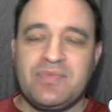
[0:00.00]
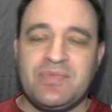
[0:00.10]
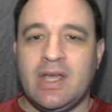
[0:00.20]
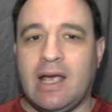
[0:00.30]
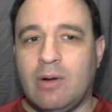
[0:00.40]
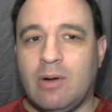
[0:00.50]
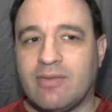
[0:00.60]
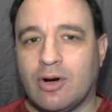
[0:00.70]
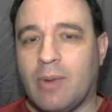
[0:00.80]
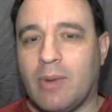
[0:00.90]

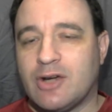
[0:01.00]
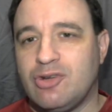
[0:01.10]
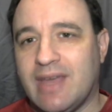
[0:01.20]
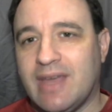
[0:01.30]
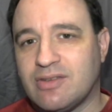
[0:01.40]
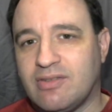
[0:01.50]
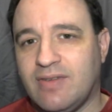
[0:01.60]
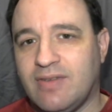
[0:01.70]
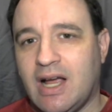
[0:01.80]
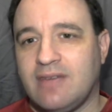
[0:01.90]
However, around
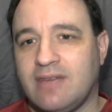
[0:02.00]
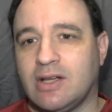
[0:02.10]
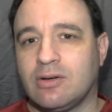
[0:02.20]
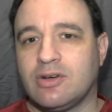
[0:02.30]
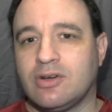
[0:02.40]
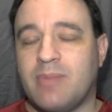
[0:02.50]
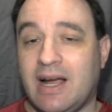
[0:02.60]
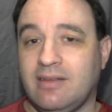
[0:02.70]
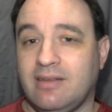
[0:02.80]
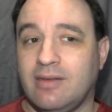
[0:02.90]
2005, I learned
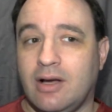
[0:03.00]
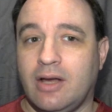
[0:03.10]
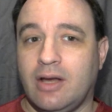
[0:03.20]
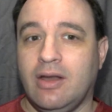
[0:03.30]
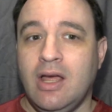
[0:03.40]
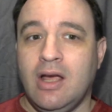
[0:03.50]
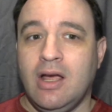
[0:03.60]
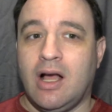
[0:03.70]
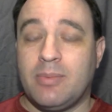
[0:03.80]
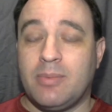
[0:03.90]
Python
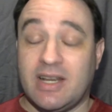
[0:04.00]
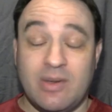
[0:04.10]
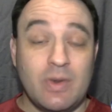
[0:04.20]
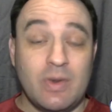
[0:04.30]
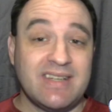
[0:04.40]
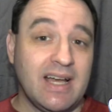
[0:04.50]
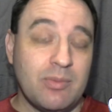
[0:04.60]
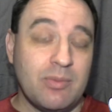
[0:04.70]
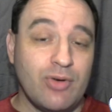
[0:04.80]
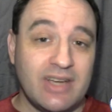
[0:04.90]
because I was
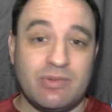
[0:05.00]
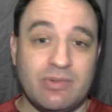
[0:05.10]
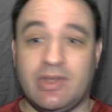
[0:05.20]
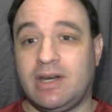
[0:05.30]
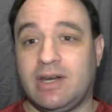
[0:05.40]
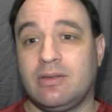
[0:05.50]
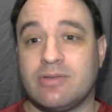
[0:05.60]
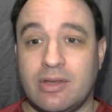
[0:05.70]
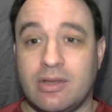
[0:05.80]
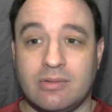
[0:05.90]
not impressed with any of
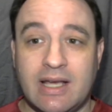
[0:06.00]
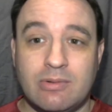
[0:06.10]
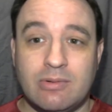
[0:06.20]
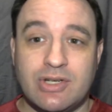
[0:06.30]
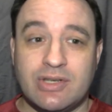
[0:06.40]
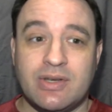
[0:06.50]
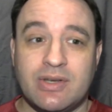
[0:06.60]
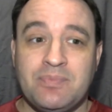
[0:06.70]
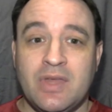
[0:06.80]
those other languages.